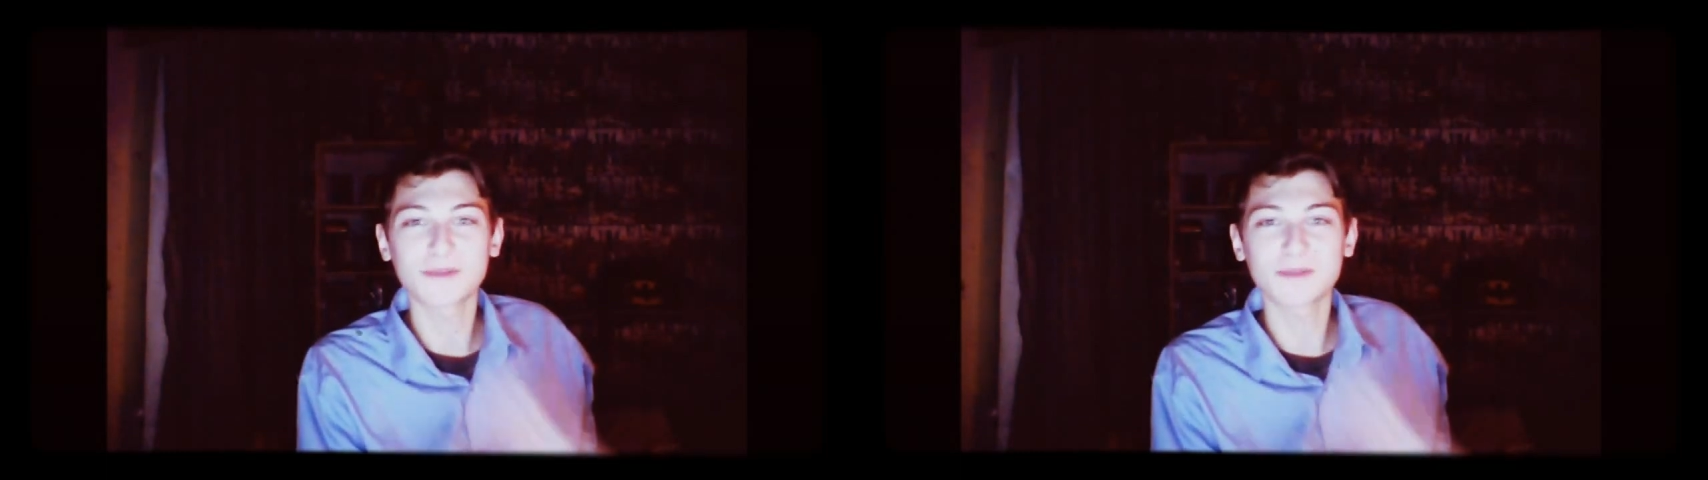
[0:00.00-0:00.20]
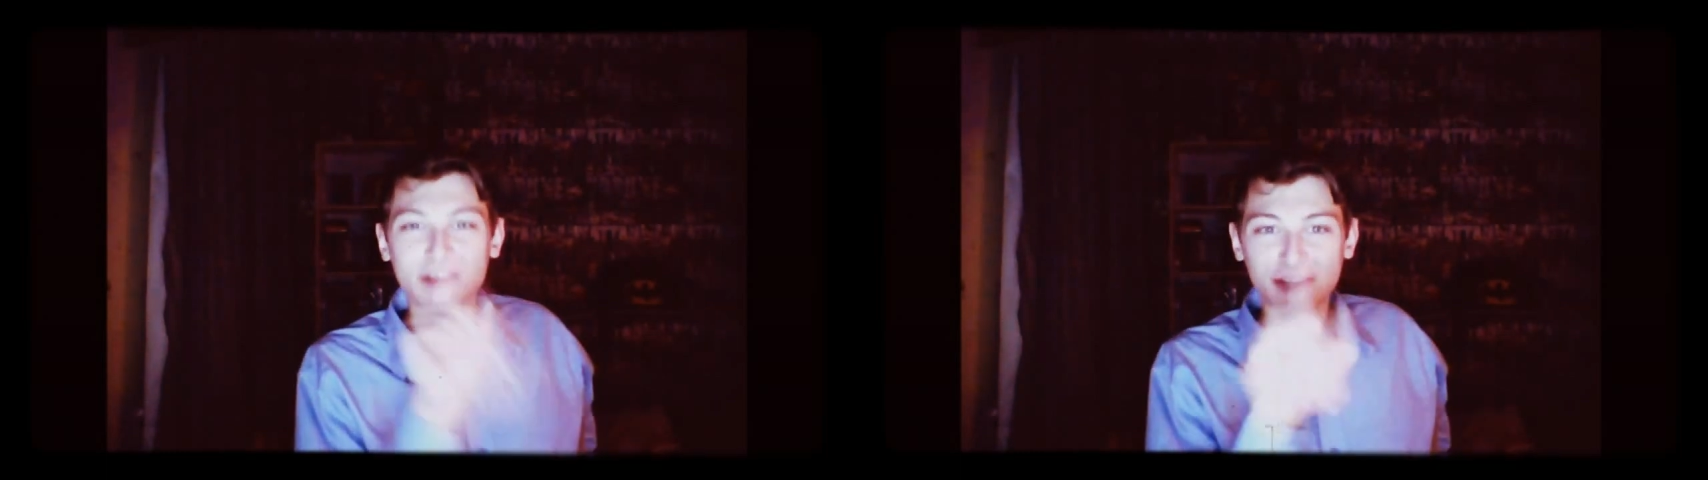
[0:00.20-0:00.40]

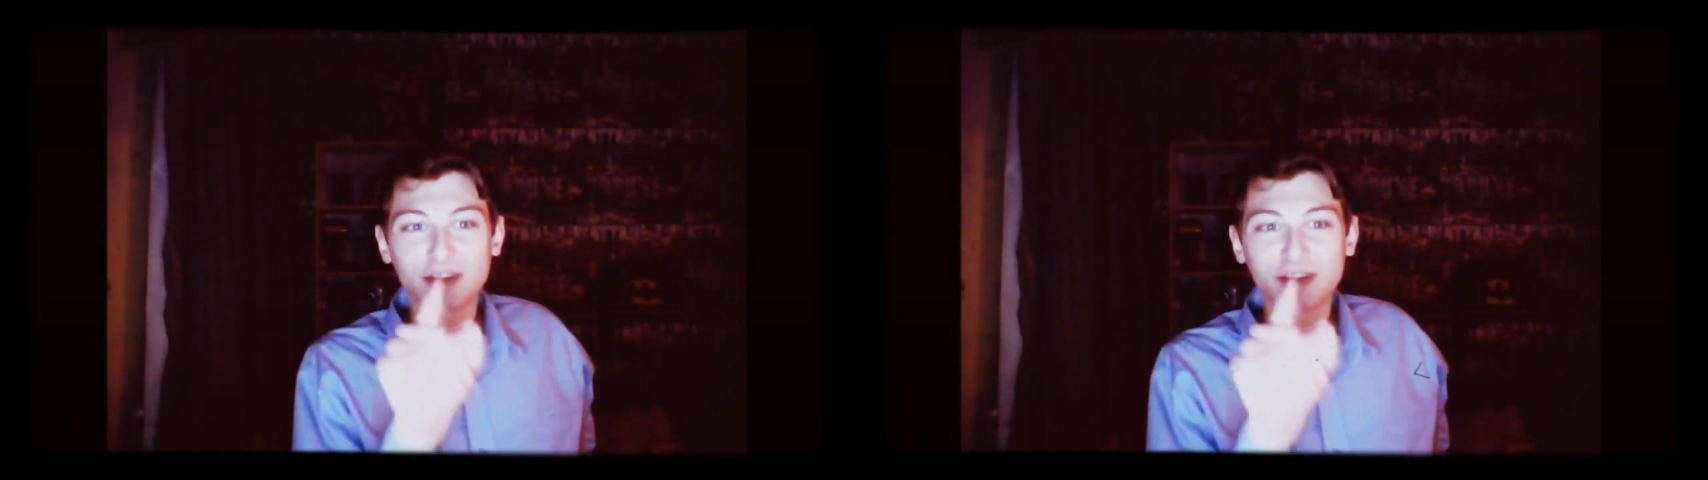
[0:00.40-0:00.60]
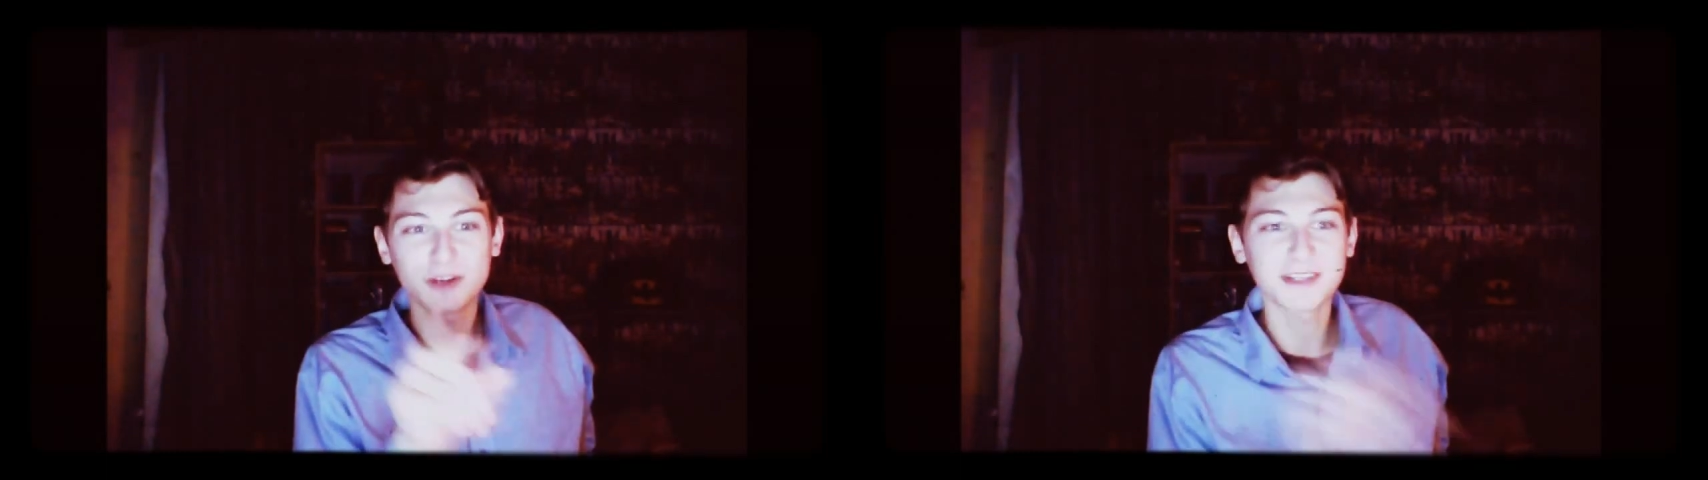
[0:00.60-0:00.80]
I know
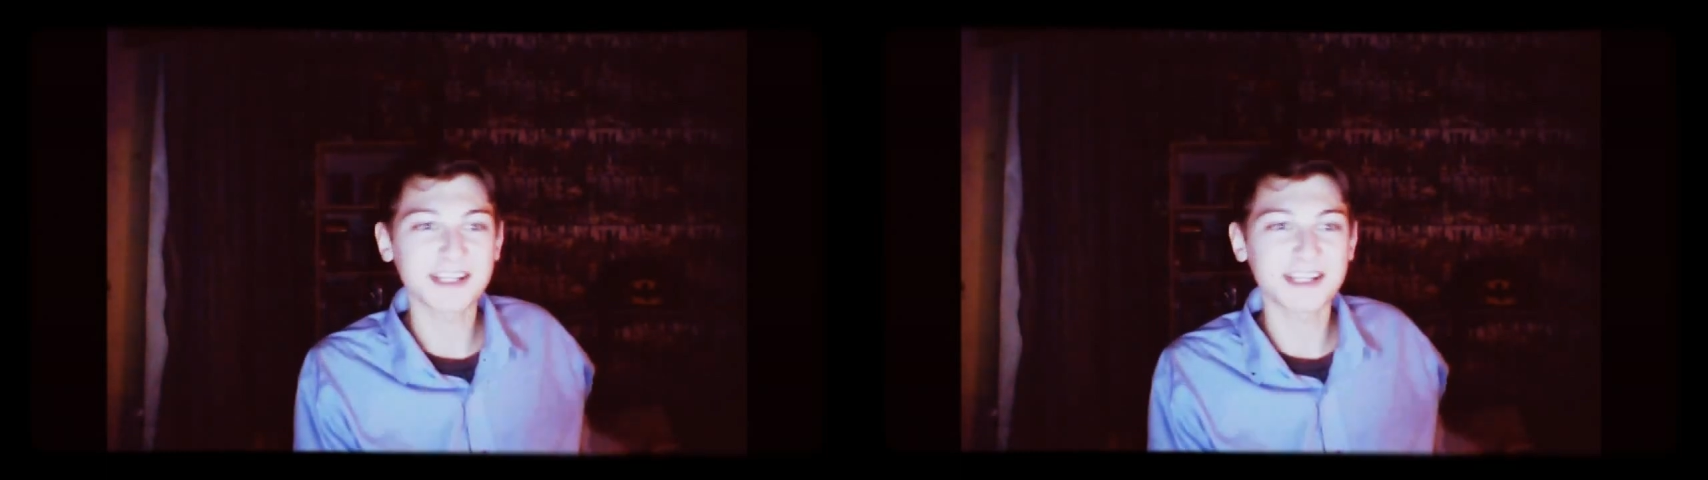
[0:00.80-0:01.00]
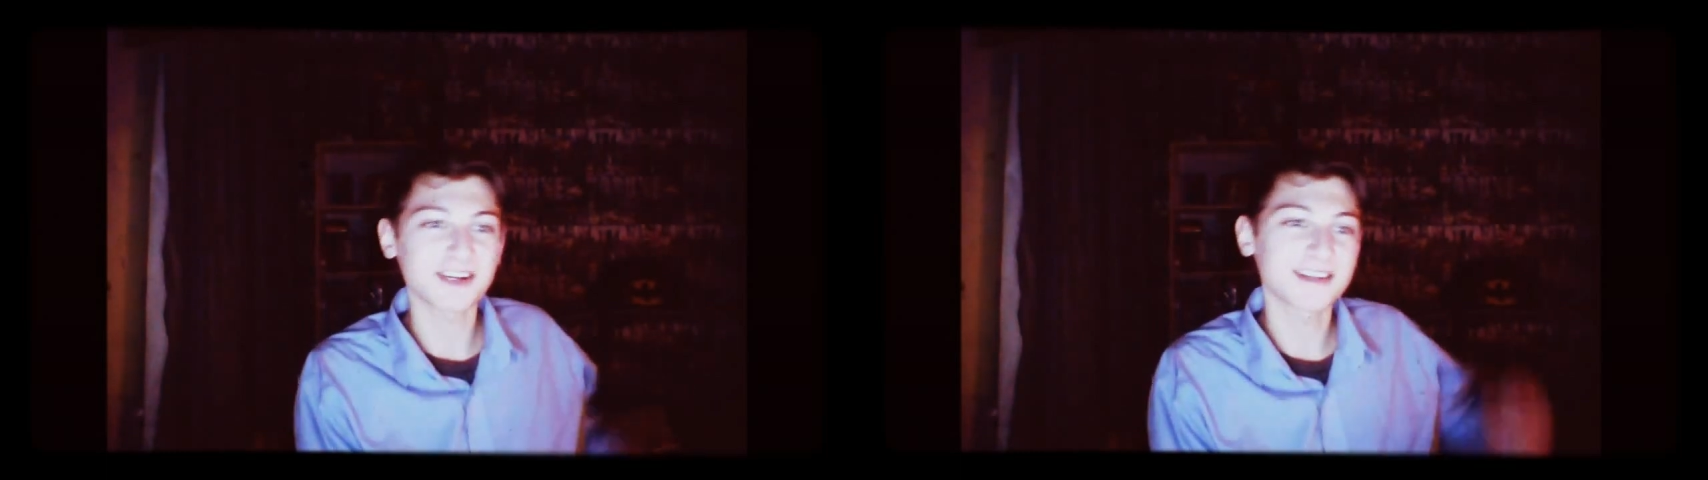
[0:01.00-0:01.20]
you're a
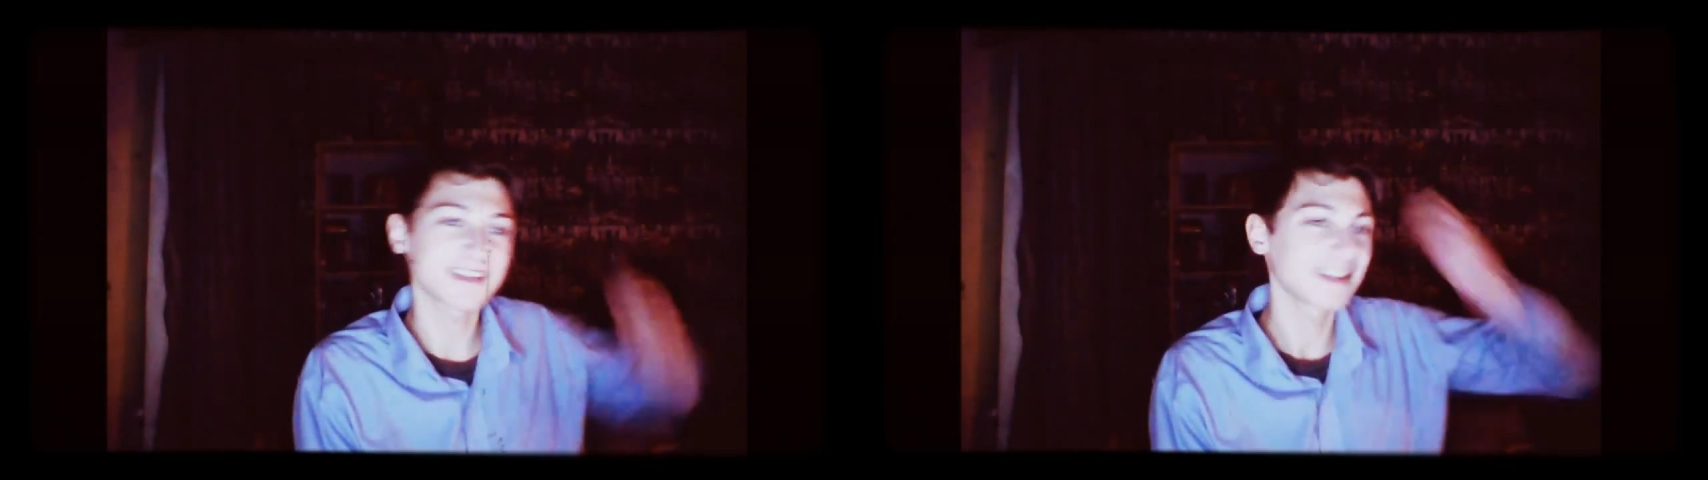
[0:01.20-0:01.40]
deadite.